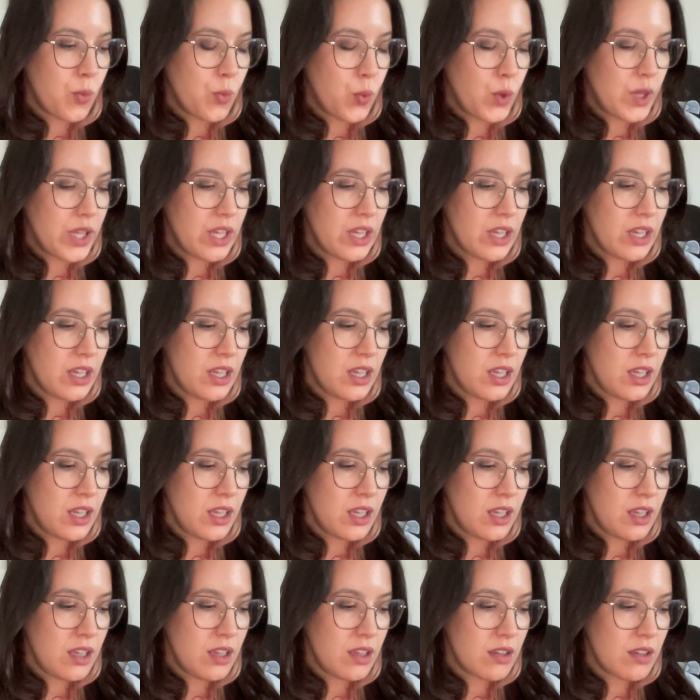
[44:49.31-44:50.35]

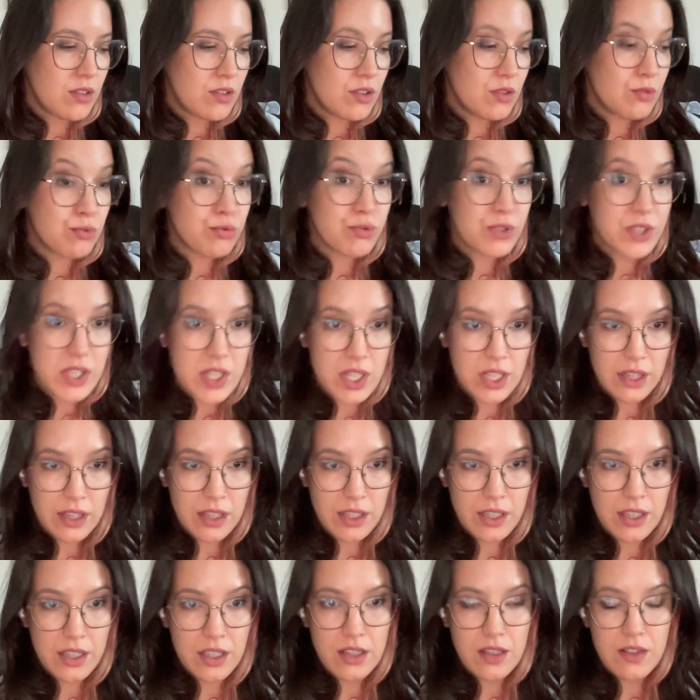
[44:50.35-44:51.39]
We
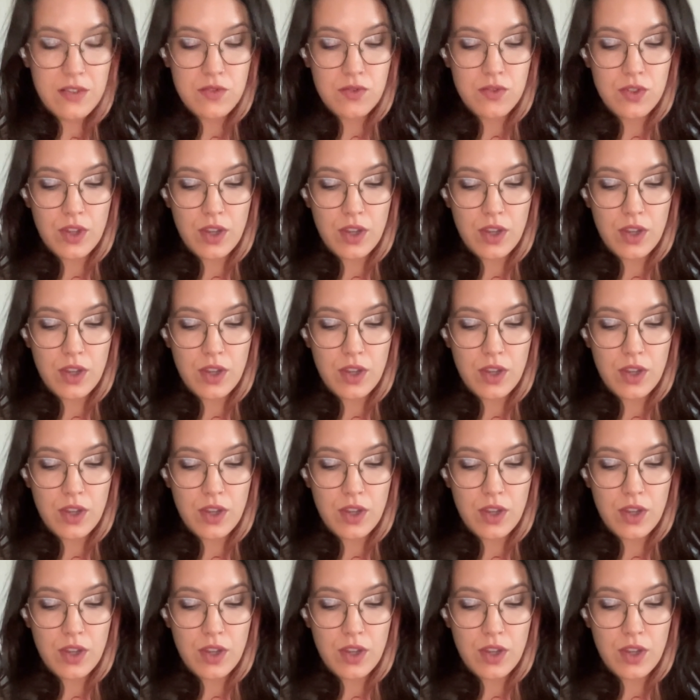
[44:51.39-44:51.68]
recently,